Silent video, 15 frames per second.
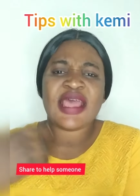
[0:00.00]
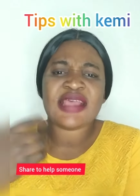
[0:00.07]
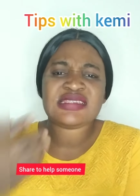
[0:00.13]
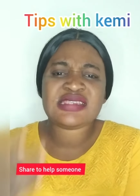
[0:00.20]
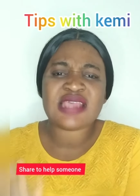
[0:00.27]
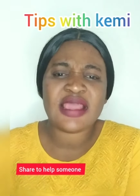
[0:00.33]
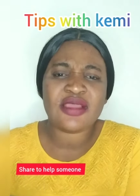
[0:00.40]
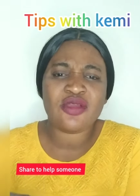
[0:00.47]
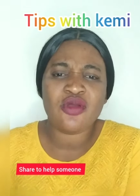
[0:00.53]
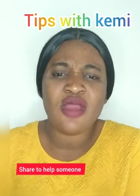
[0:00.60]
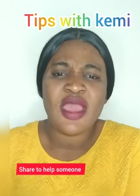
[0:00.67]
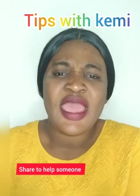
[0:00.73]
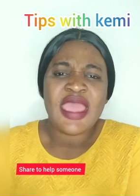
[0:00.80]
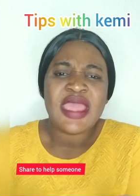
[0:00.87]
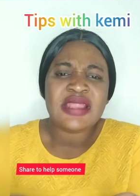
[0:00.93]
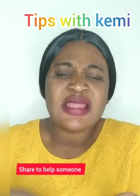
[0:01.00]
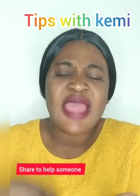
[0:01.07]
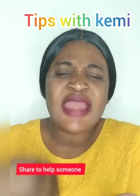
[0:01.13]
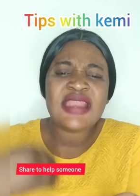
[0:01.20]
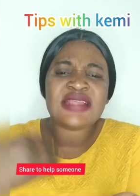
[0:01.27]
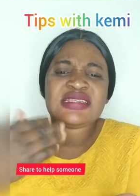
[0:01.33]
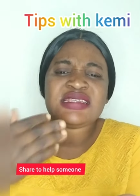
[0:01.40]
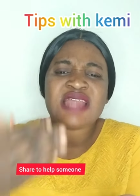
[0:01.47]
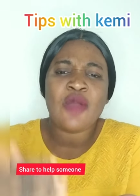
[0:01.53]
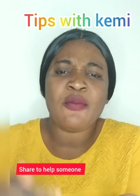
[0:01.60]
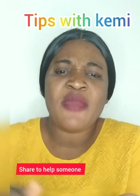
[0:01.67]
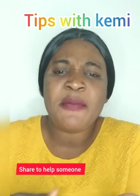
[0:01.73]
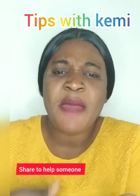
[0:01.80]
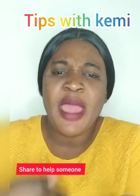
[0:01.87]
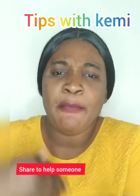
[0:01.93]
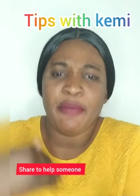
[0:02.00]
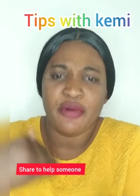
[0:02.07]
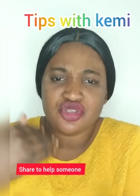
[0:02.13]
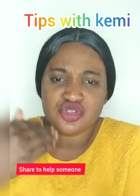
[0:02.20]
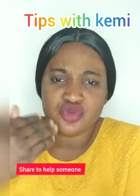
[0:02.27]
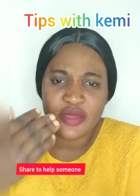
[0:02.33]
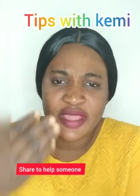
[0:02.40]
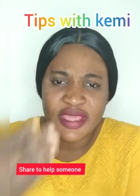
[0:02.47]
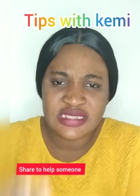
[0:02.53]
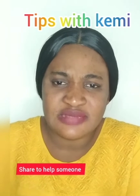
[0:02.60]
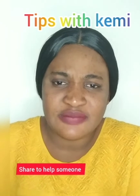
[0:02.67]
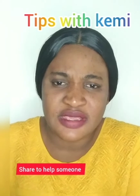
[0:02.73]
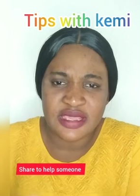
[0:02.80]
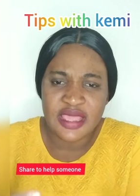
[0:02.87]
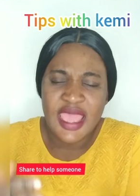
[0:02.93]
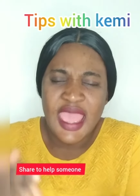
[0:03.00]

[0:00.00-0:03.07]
say, anything that will make my boss to hate me,